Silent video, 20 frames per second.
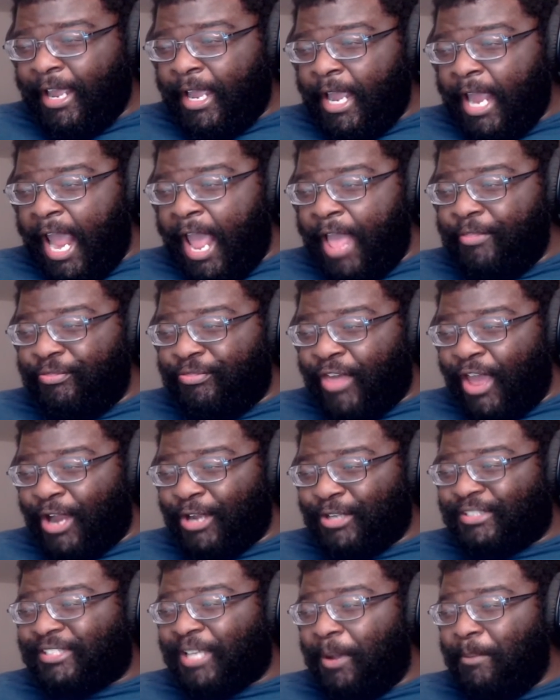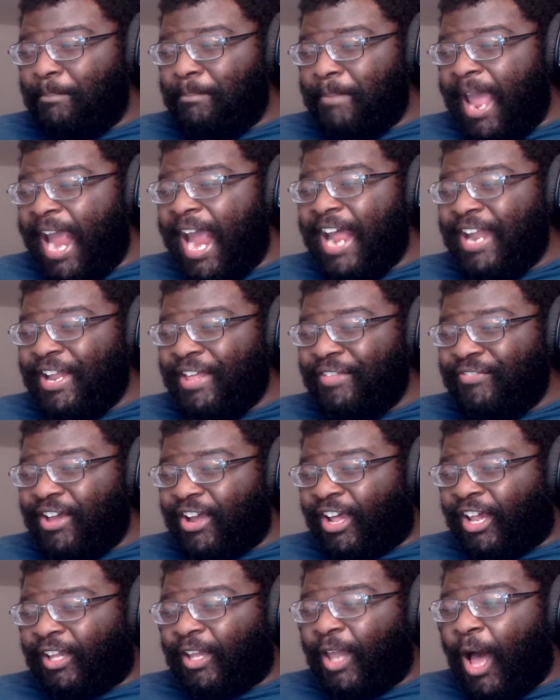And there's a man in the
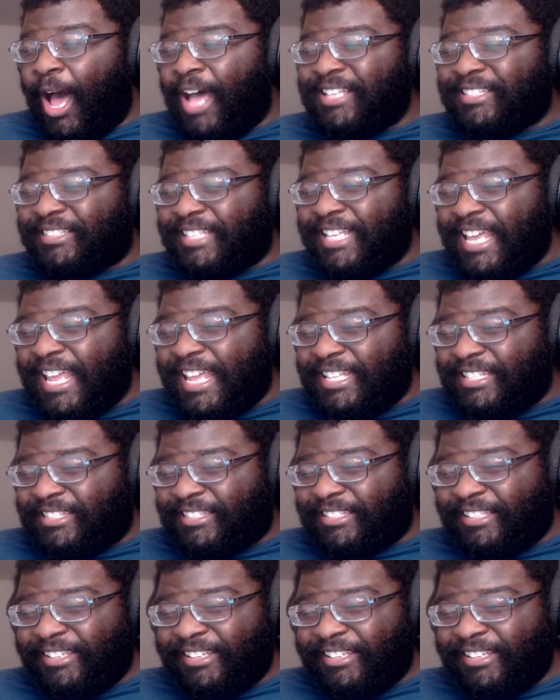closet?